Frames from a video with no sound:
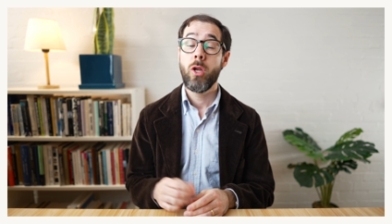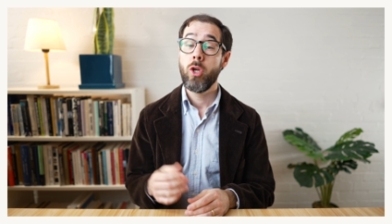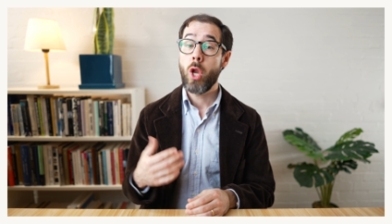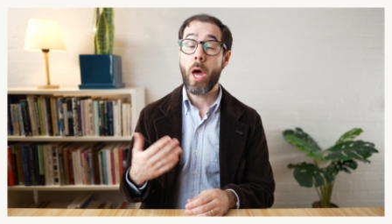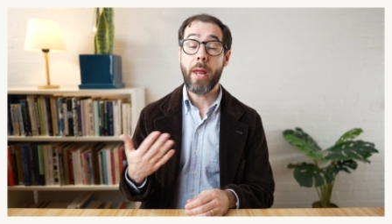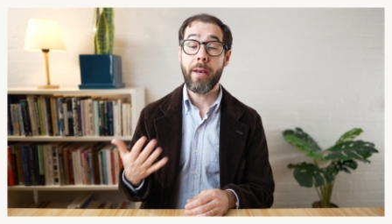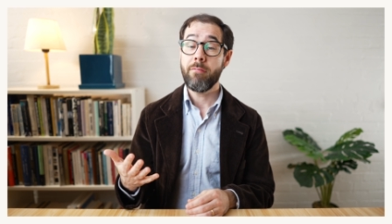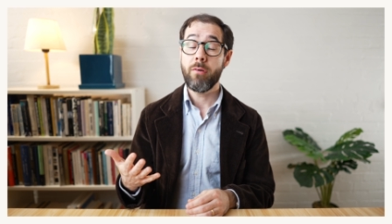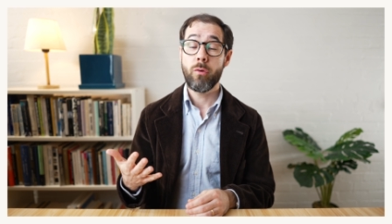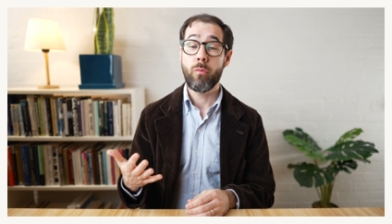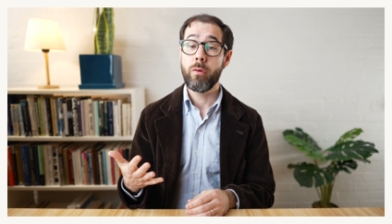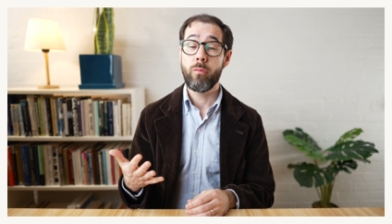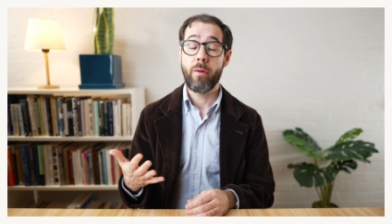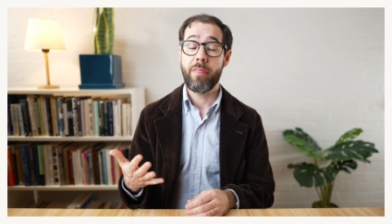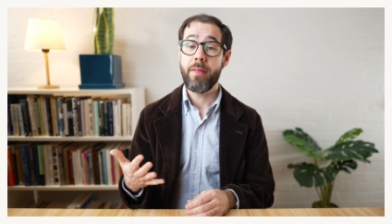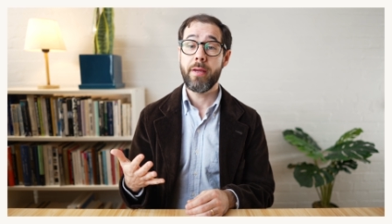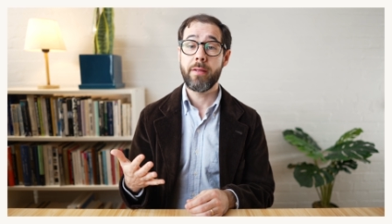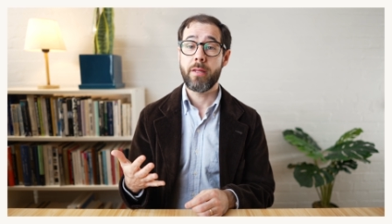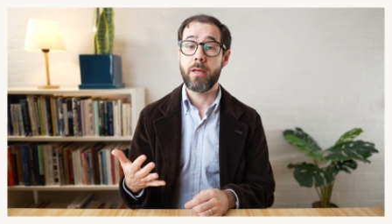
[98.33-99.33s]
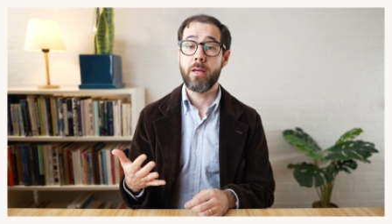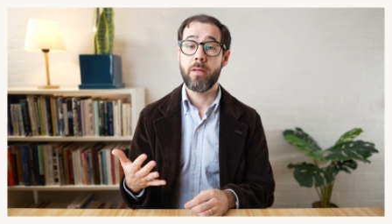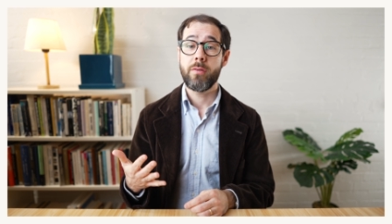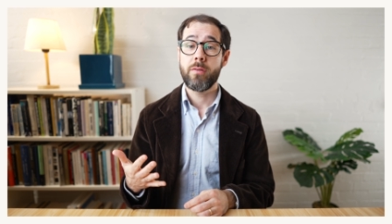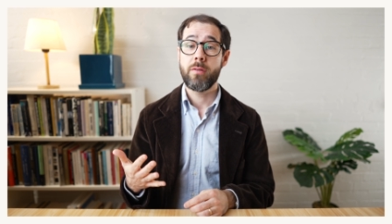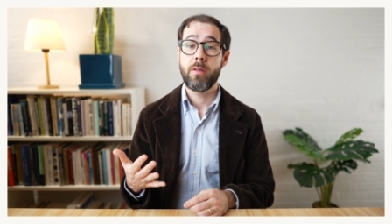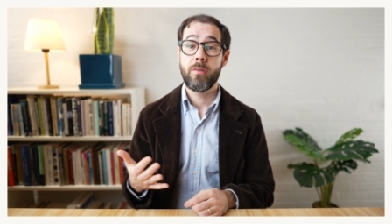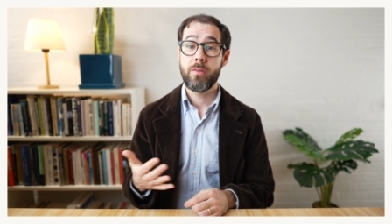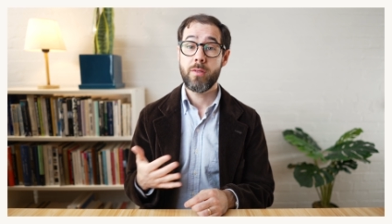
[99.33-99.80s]
Not everyone will think
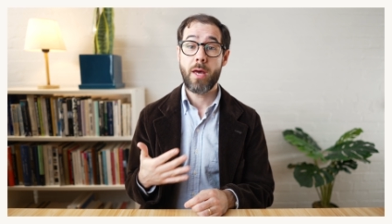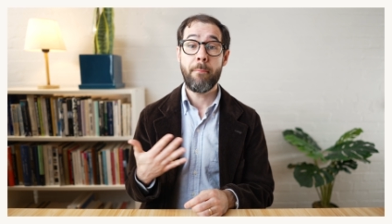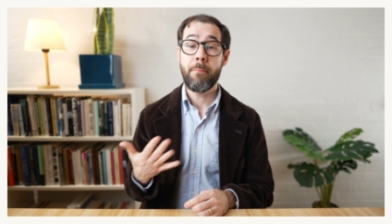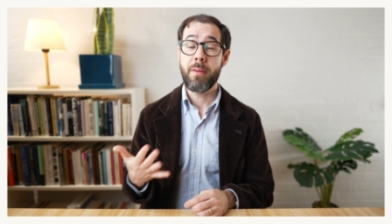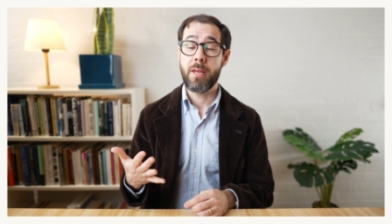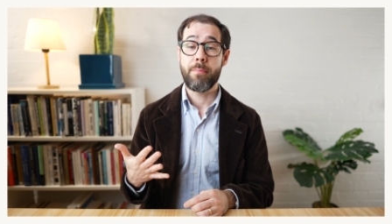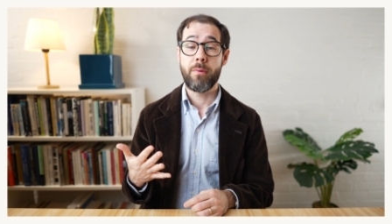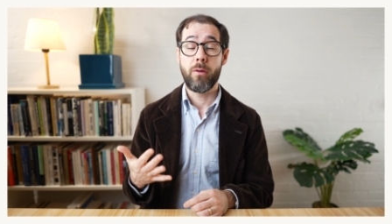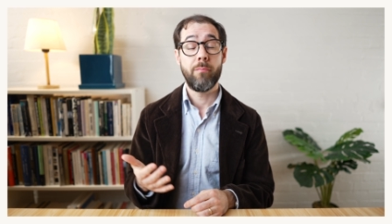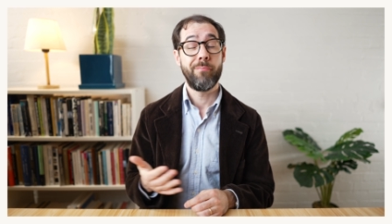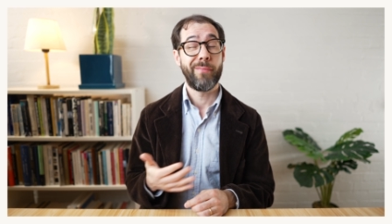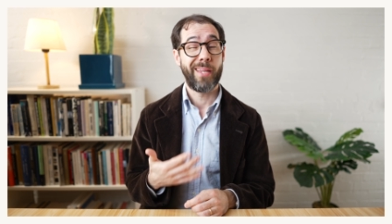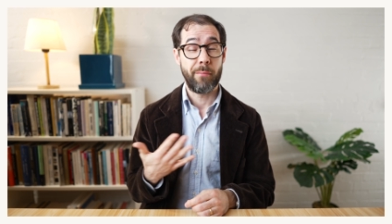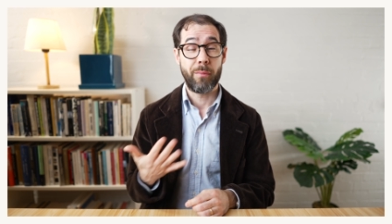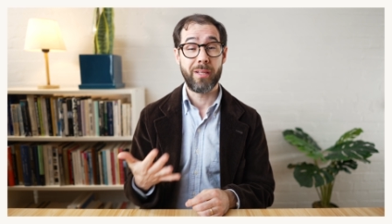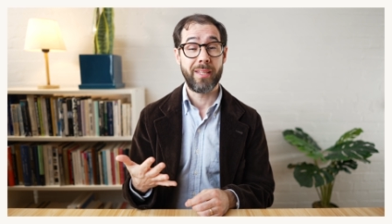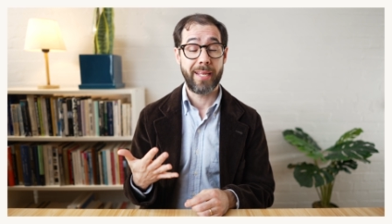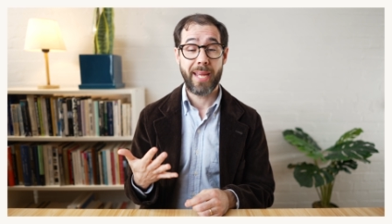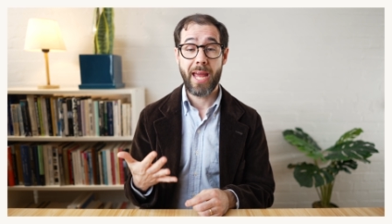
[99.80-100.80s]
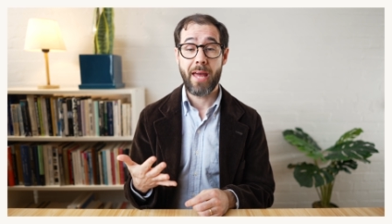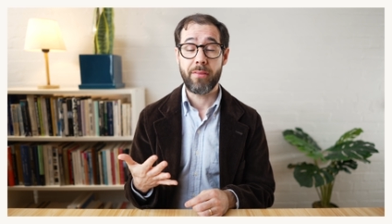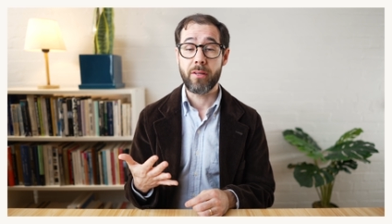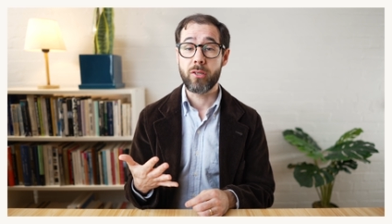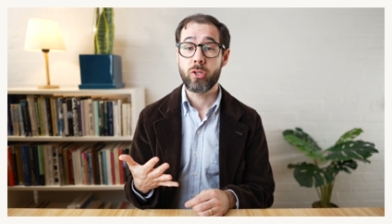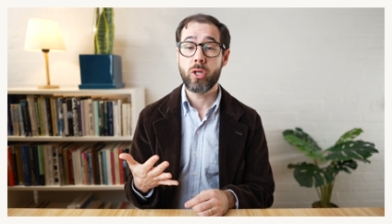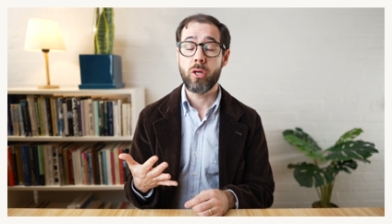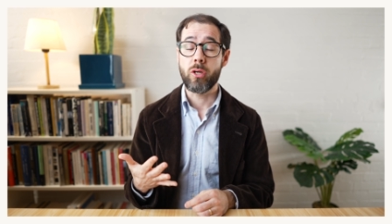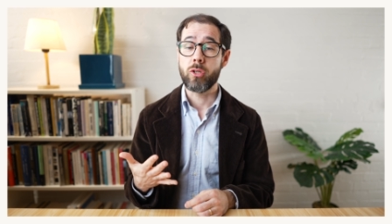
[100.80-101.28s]
this. Some people, namely the
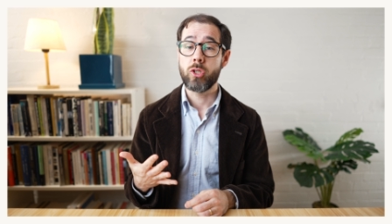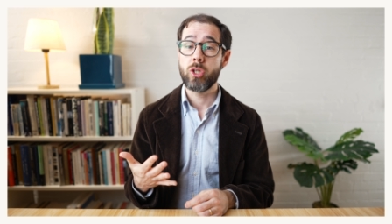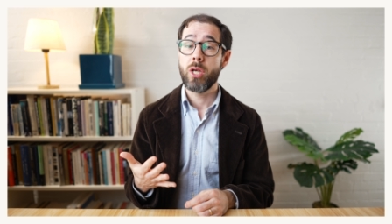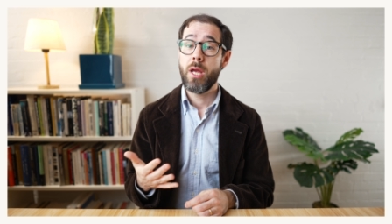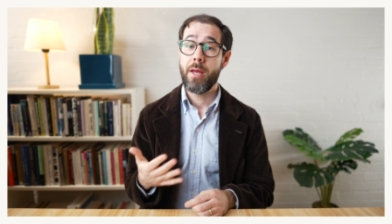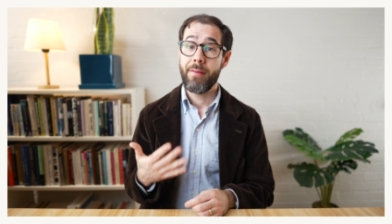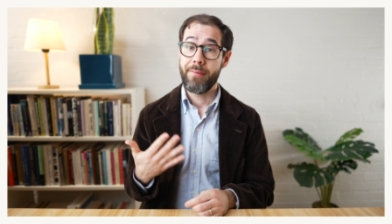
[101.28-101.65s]
Catholic Church,